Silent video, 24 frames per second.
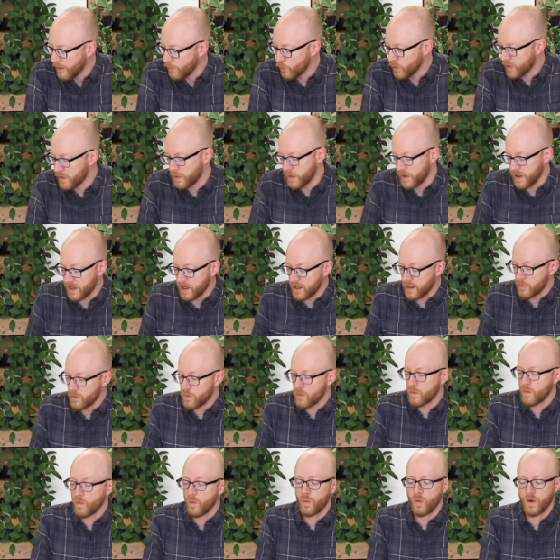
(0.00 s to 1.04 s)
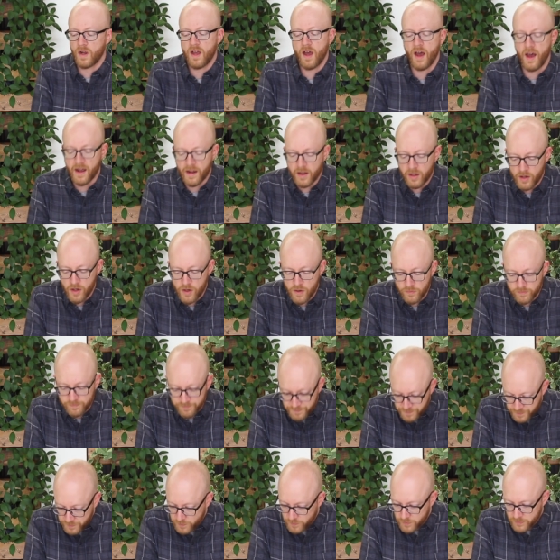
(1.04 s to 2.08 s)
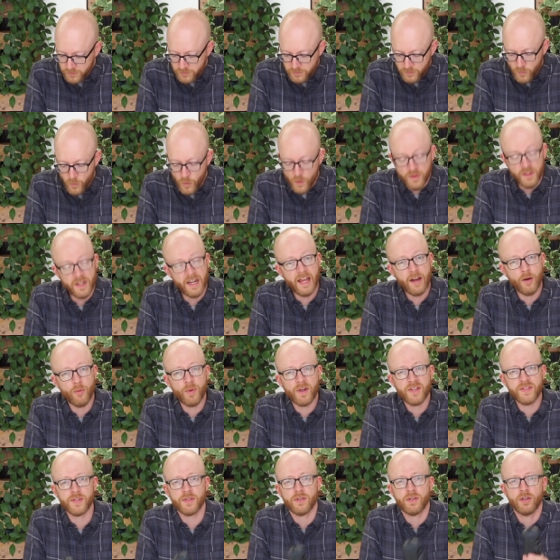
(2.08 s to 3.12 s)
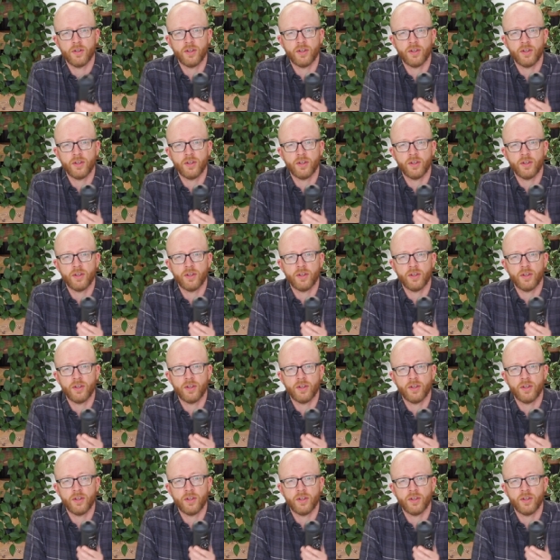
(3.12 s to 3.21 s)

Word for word: with the Wacaco, the nanopresso,